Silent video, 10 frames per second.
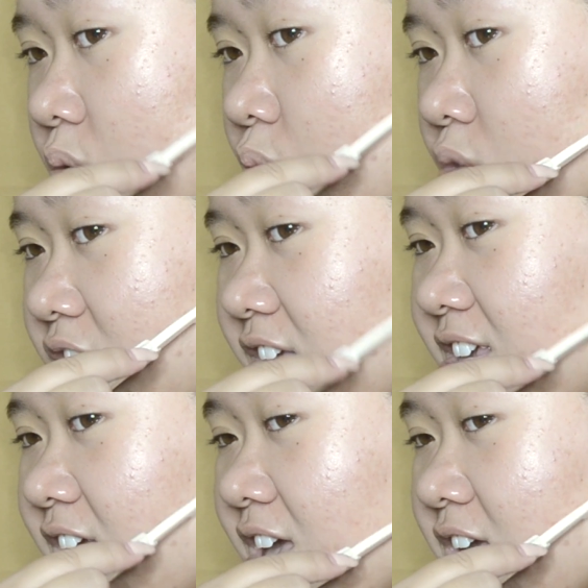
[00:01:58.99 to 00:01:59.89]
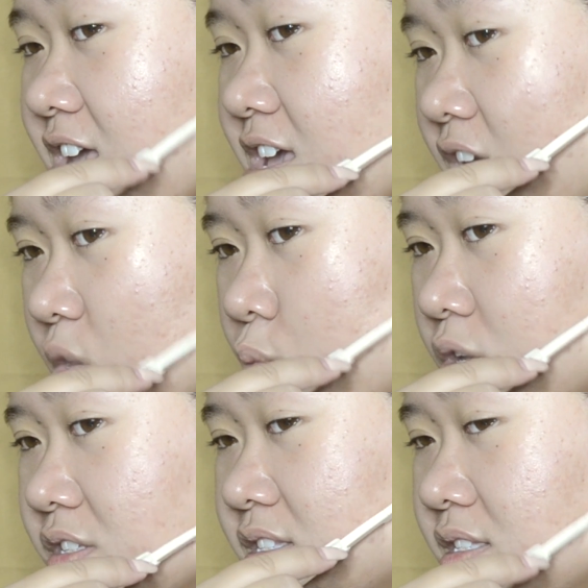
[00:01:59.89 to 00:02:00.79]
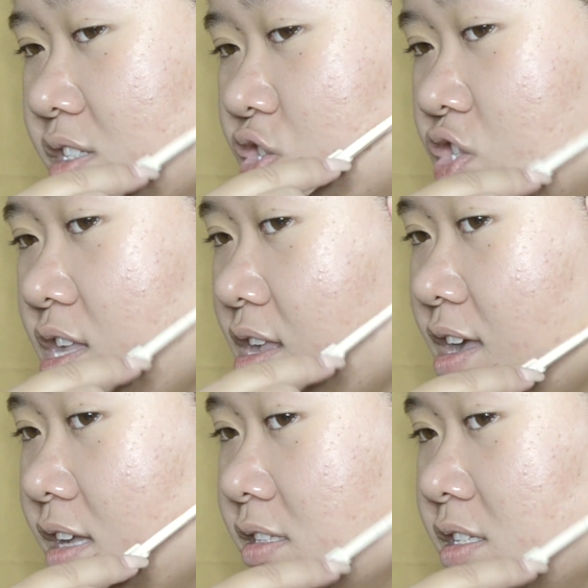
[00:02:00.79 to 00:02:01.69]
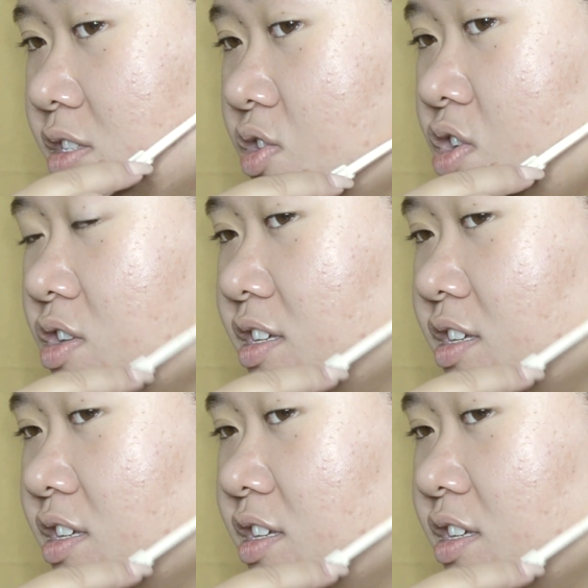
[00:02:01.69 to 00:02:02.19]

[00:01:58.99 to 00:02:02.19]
working inwards. She can't talk